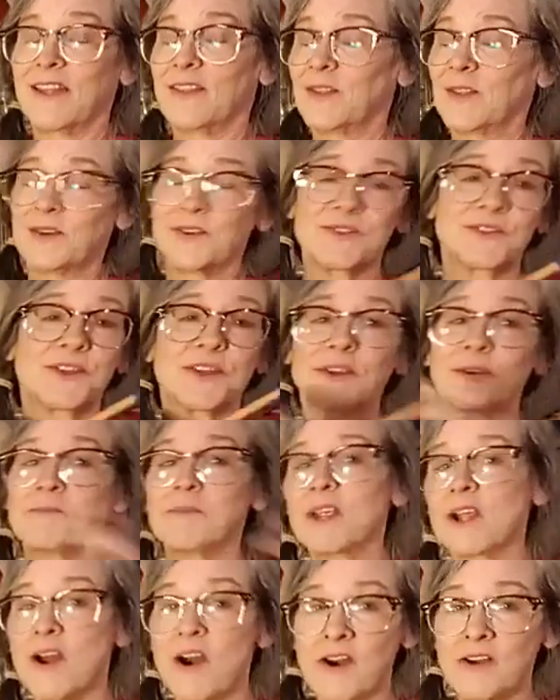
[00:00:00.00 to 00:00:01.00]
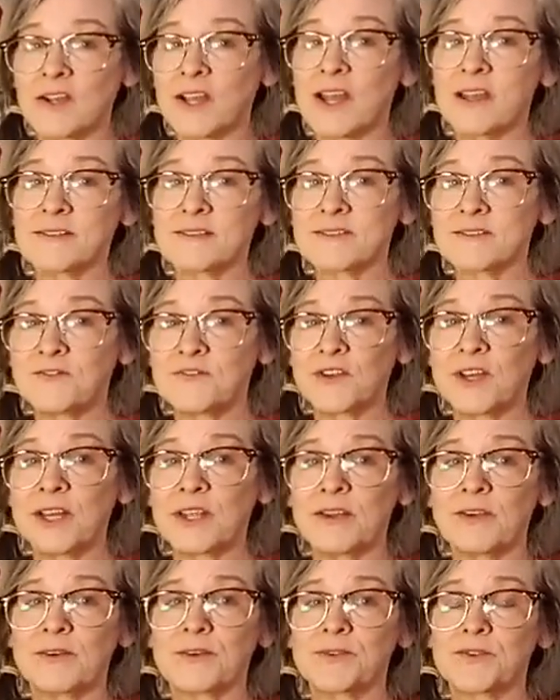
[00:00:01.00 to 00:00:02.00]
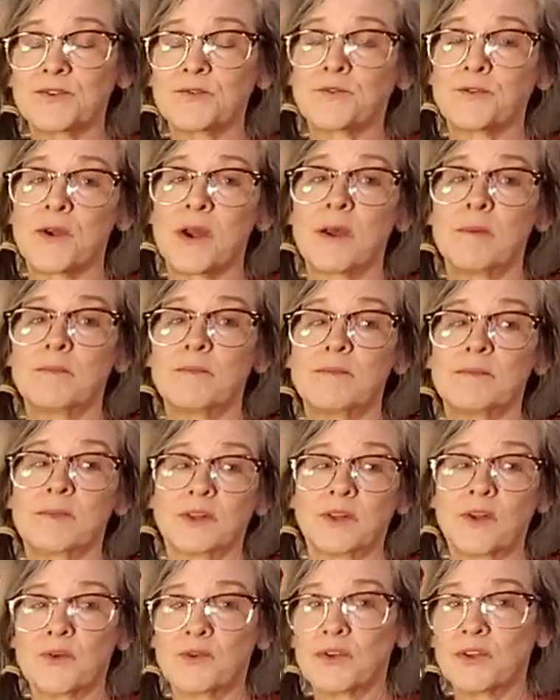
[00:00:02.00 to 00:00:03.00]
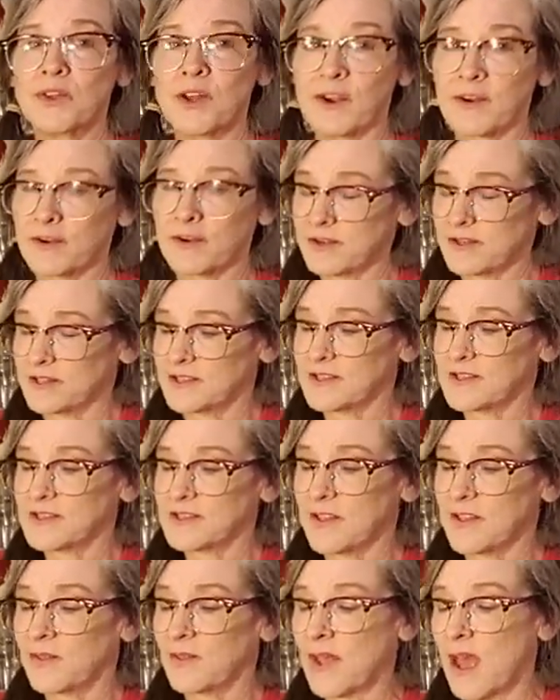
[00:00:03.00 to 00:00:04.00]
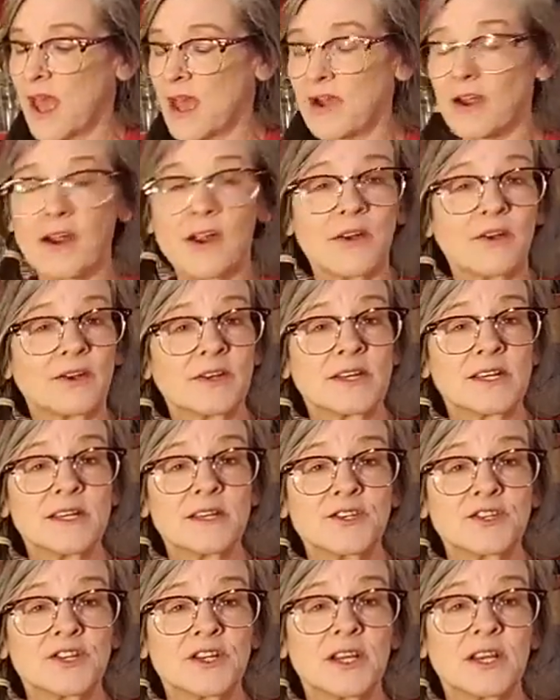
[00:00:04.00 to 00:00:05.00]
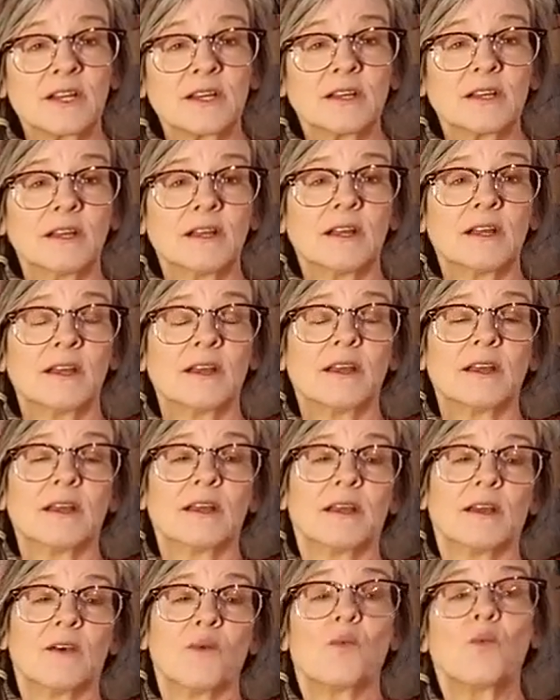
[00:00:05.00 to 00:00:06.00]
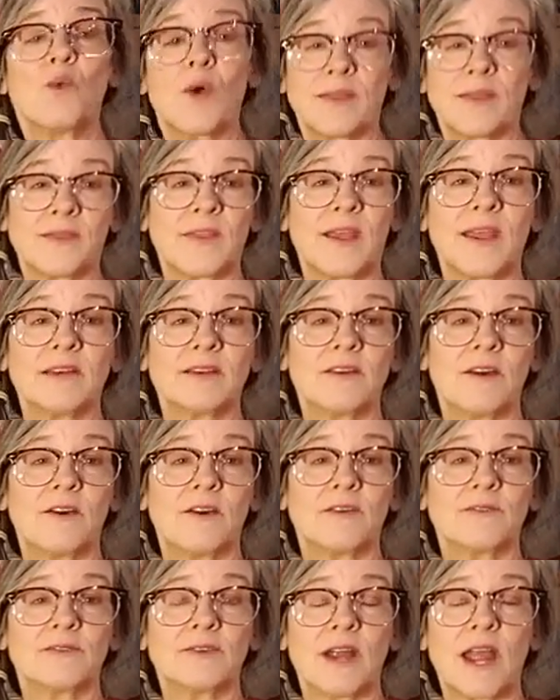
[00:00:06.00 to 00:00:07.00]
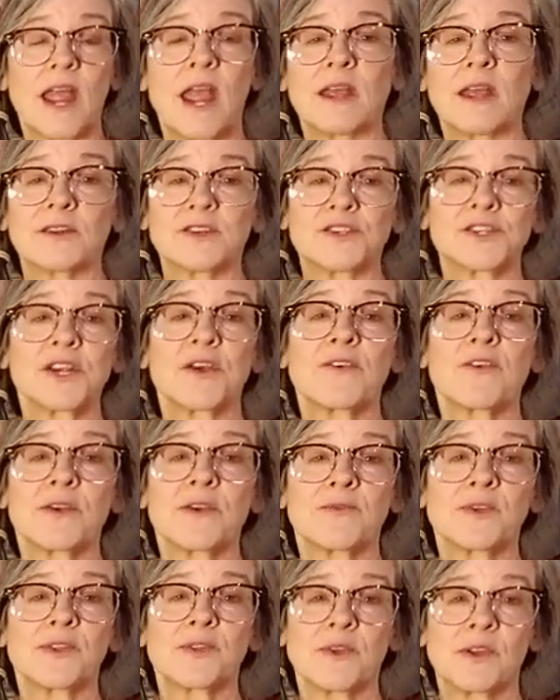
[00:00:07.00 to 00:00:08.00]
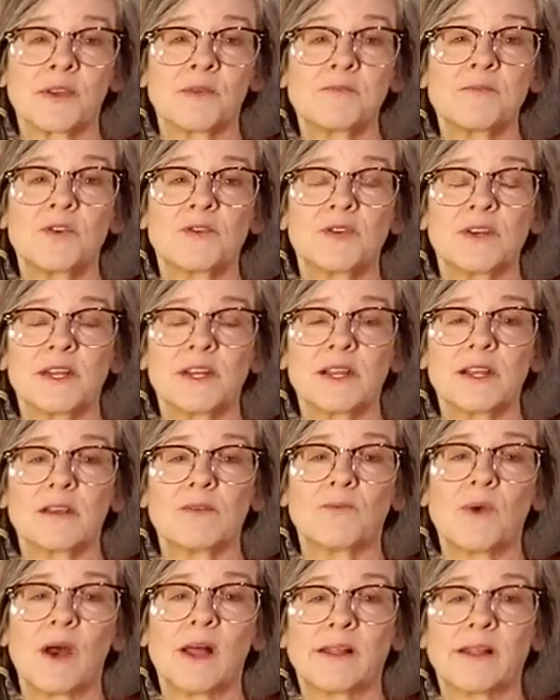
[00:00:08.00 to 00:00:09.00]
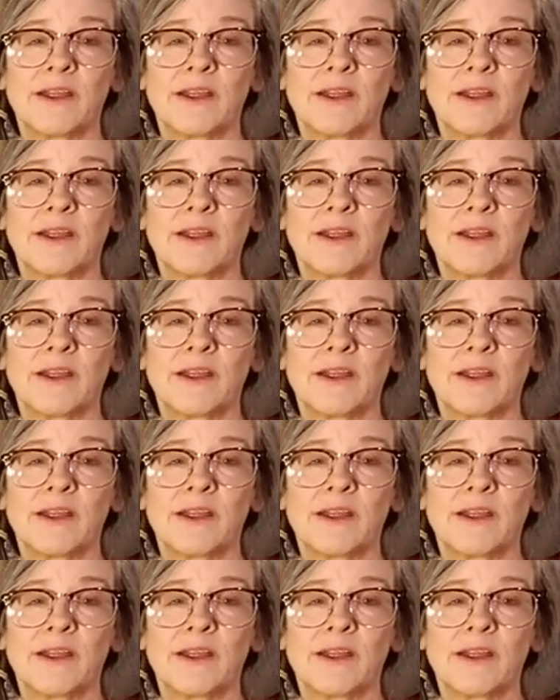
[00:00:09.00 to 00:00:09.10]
There's going to be all kinds of videos from local artists that are teaching what they know and sharing with the community while